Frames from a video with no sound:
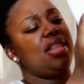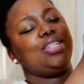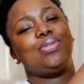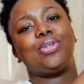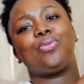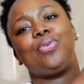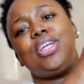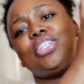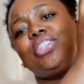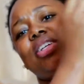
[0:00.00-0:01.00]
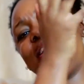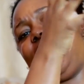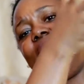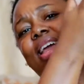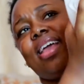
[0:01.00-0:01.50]
This was
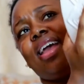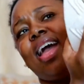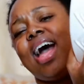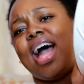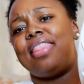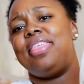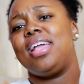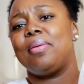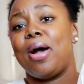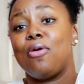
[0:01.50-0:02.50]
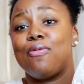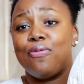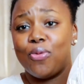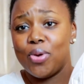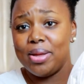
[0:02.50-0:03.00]
originally I think about
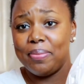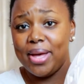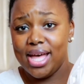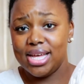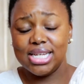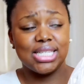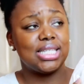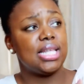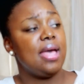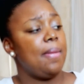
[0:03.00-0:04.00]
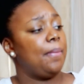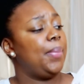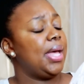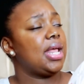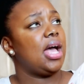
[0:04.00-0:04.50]
40 bucks.
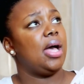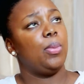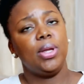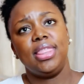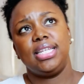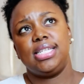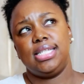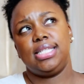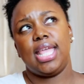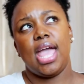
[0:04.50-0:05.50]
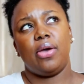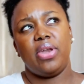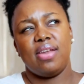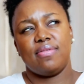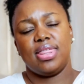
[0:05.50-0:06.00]
But um, with the
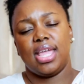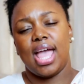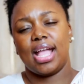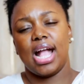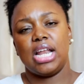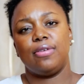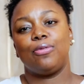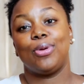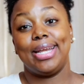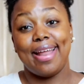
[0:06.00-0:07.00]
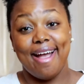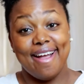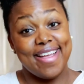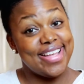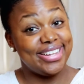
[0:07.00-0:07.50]
discount and everything, I got it for
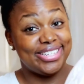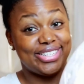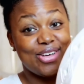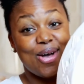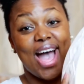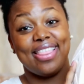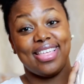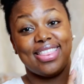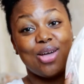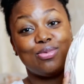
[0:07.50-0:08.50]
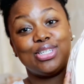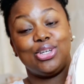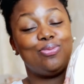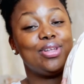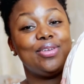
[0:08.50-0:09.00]
nine. So I thought that was
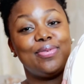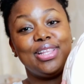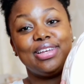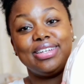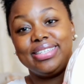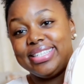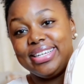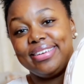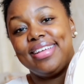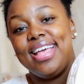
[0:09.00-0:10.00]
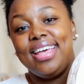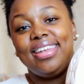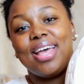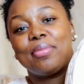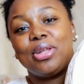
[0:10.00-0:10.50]
a really, really good deal.
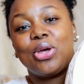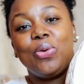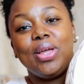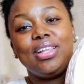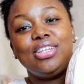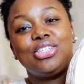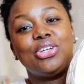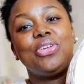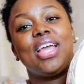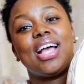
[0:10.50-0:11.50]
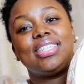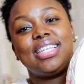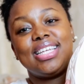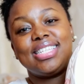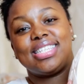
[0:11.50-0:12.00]
Now I'm going to quickly show you guys
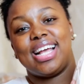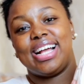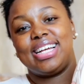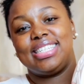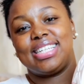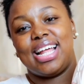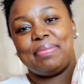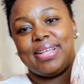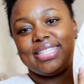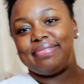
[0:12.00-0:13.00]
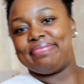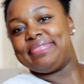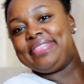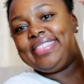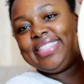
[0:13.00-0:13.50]
the inside because it's kind of messy.
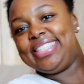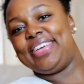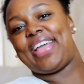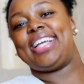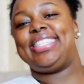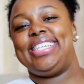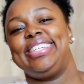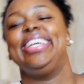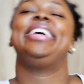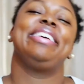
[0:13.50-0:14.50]
Okay, see?